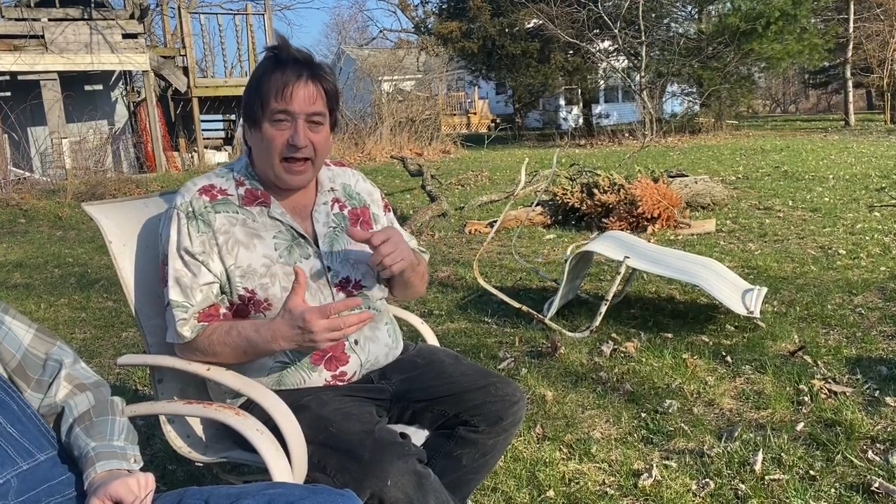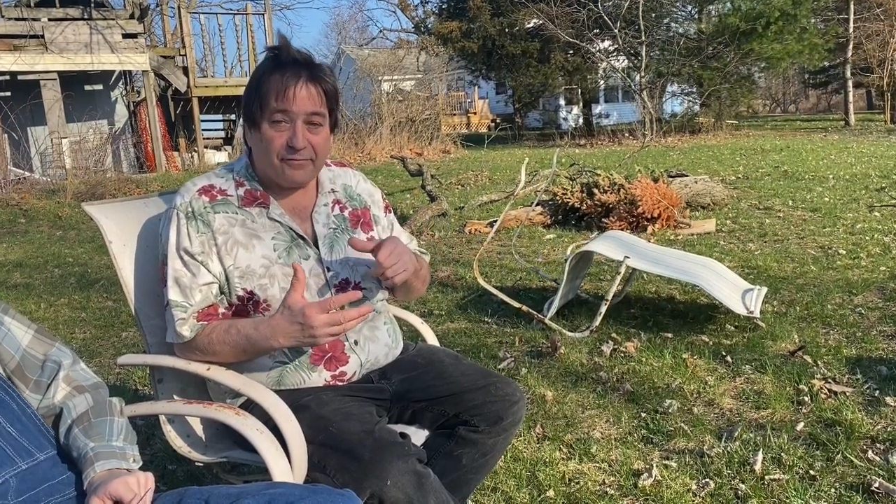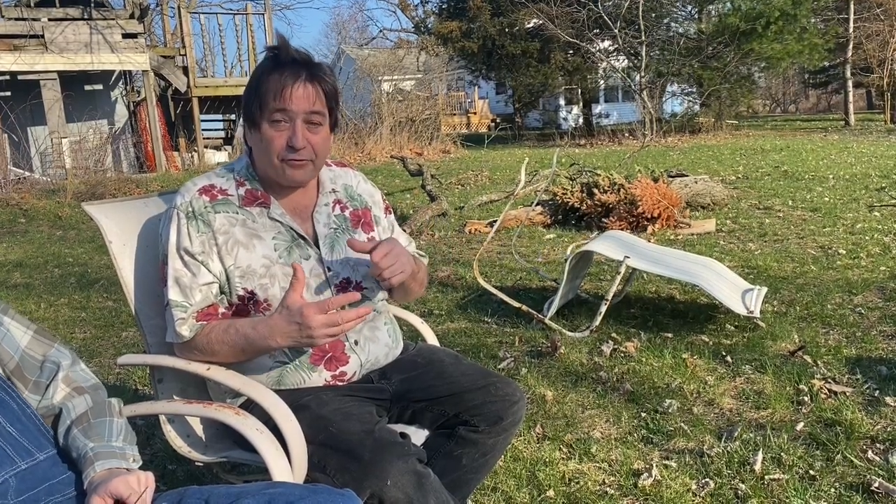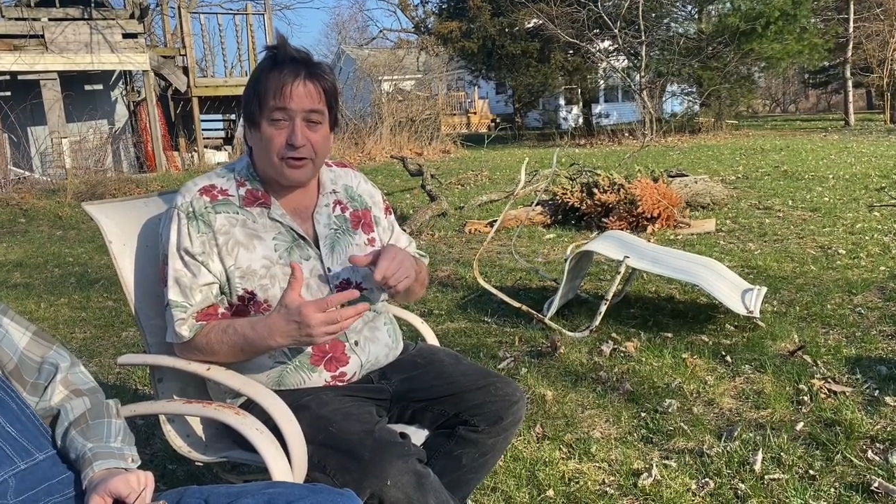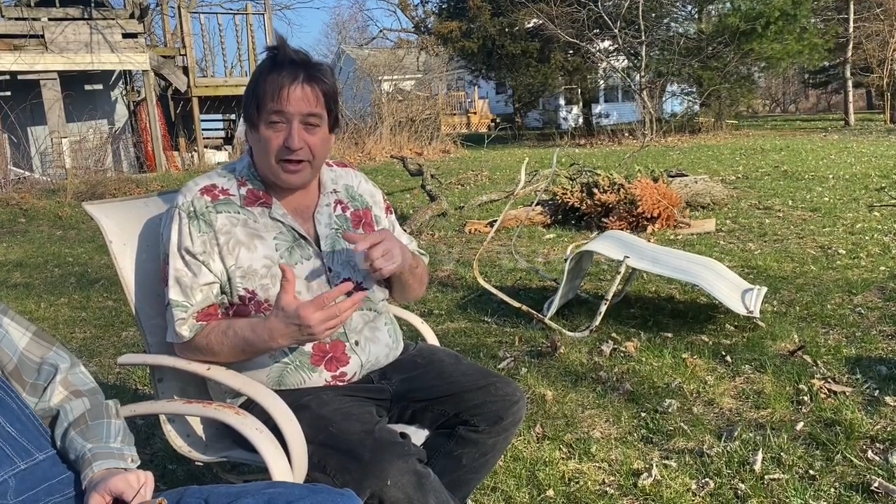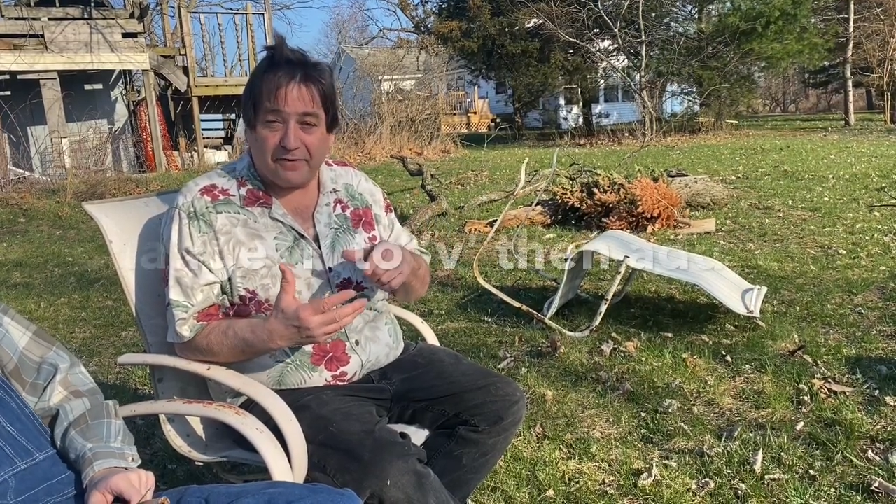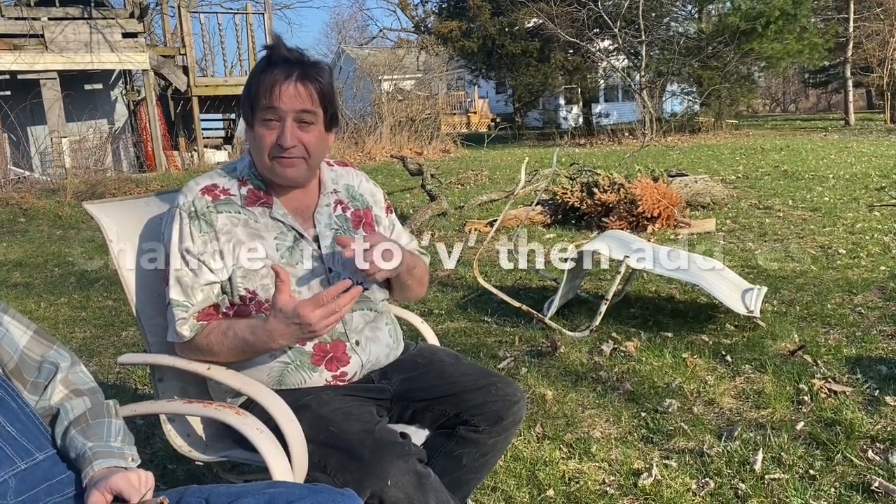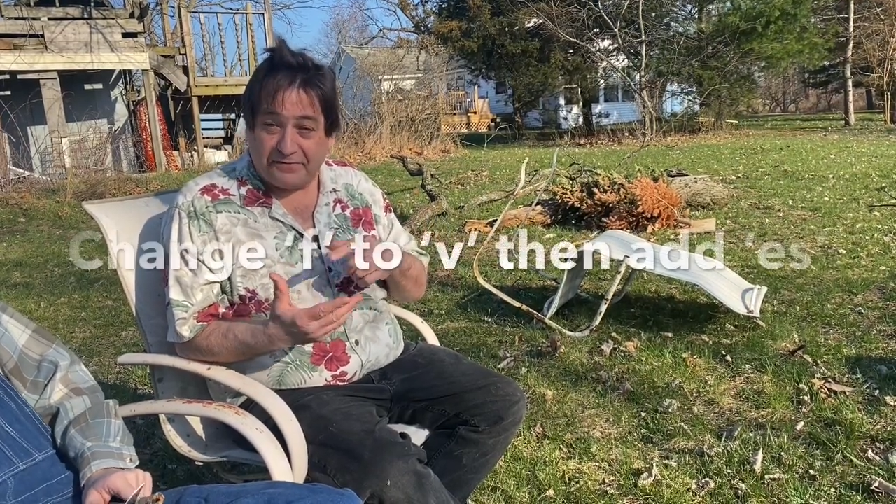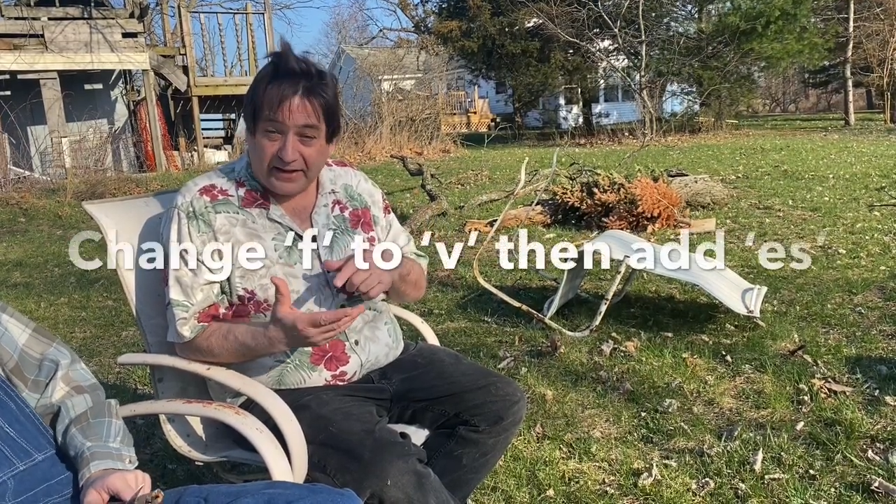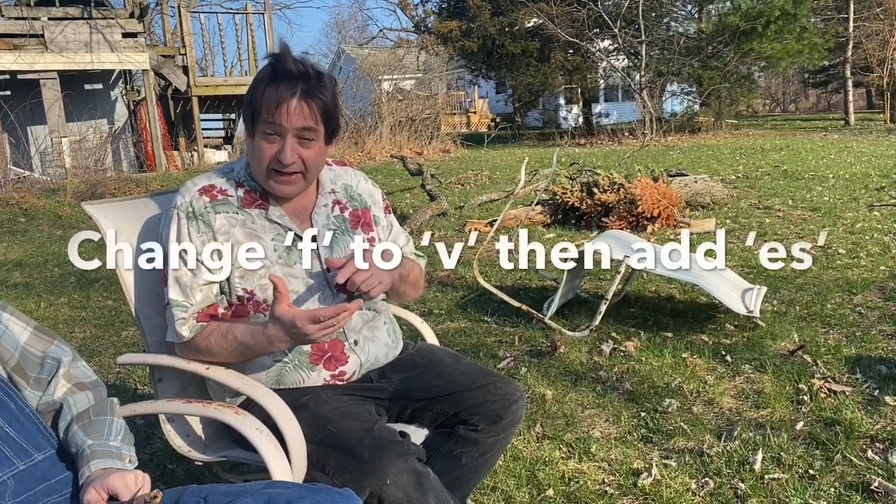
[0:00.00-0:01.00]
F or an
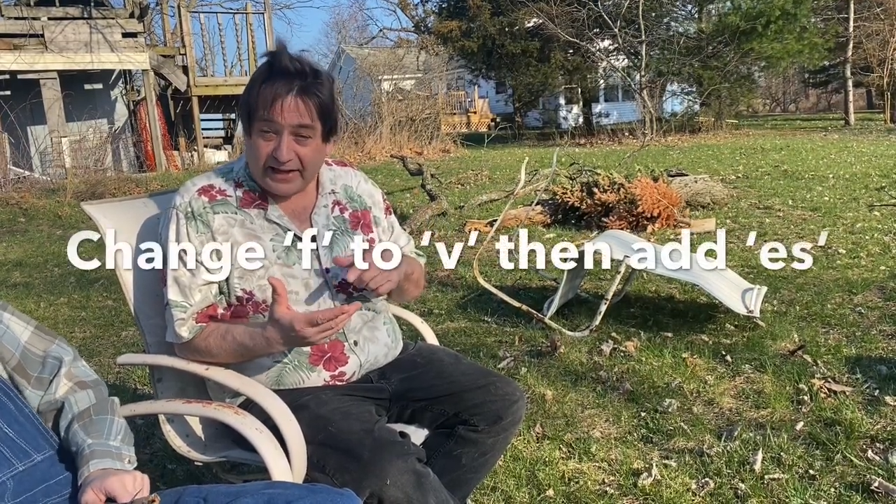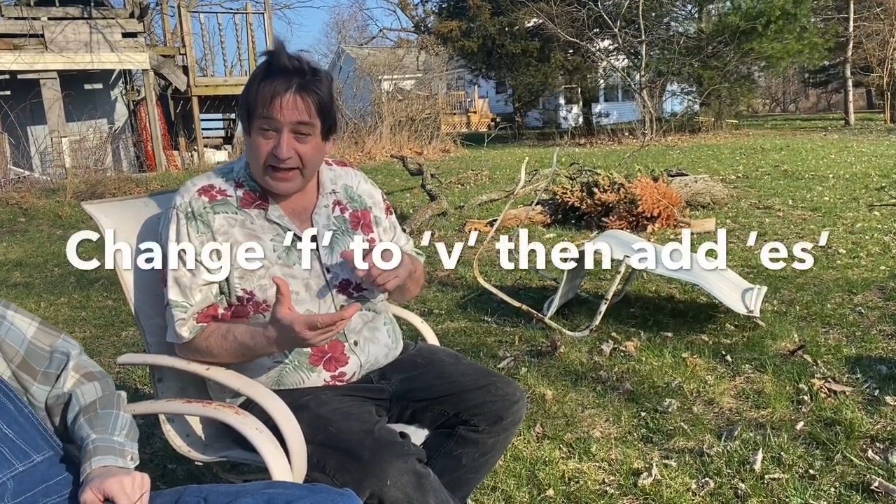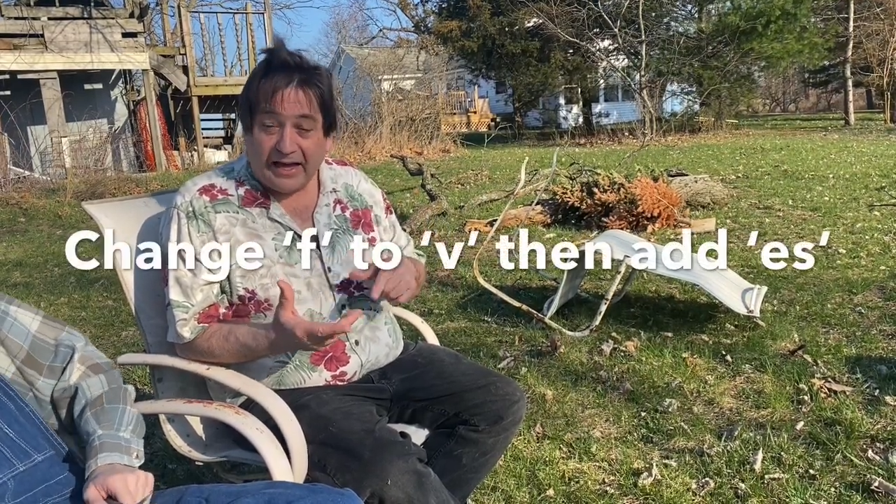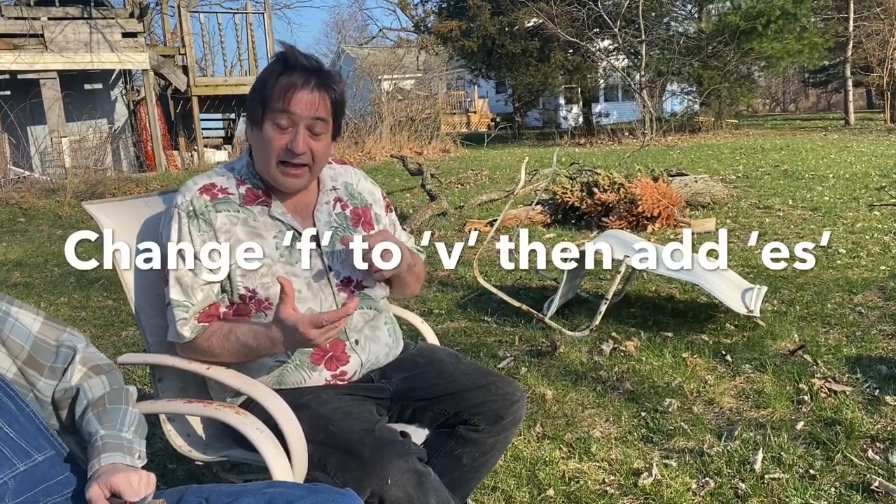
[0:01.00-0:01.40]
FV,